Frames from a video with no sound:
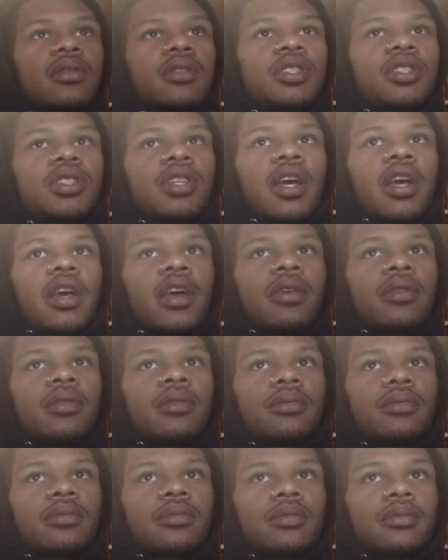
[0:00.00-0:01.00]
Shit.
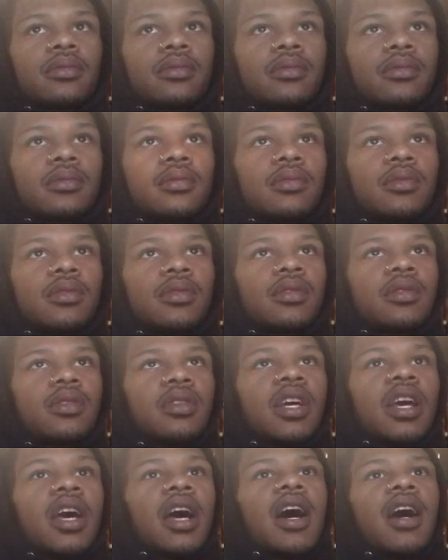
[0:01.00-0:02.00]

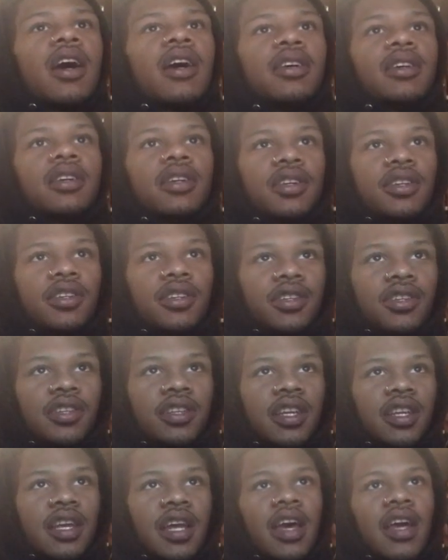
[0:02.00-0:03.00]
Yeah,
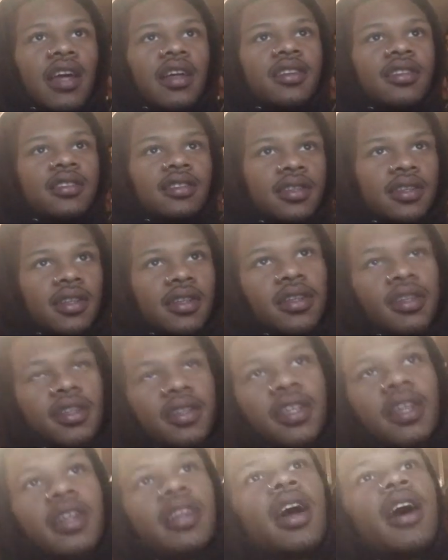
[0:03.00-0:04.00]
you're dead.
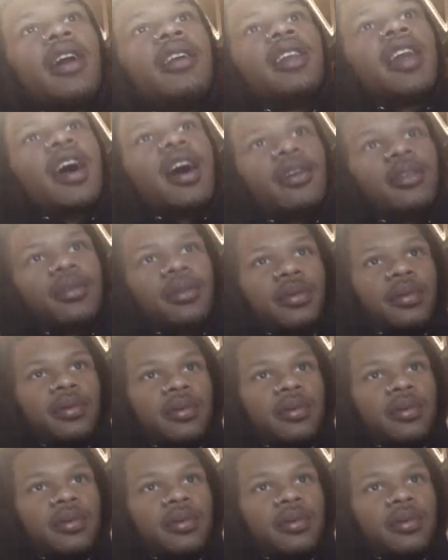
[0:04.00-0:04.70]
You're done now.